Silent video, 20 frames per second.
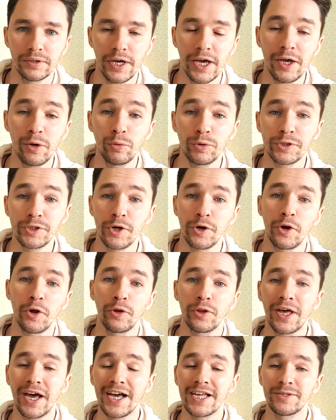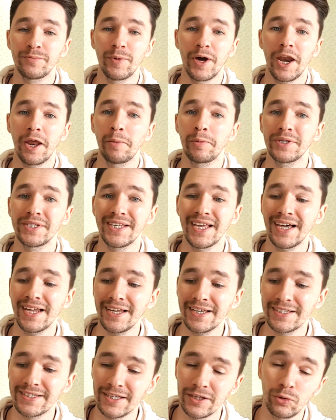Hey, what's going on guys? My name is
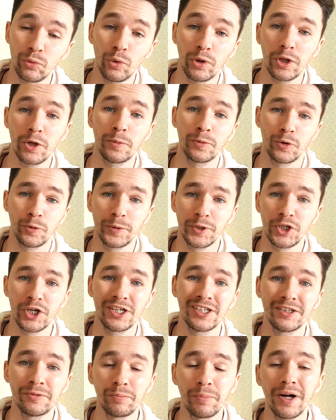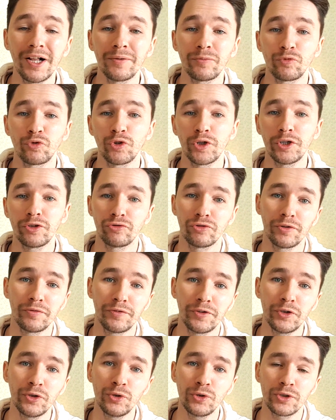Alex and welcome to my channel Palm Tree
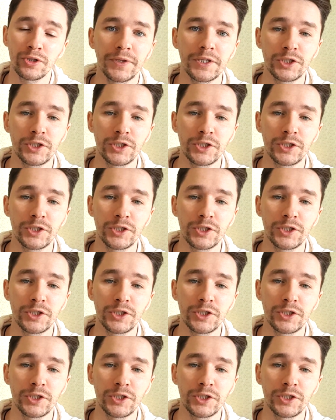Reviews.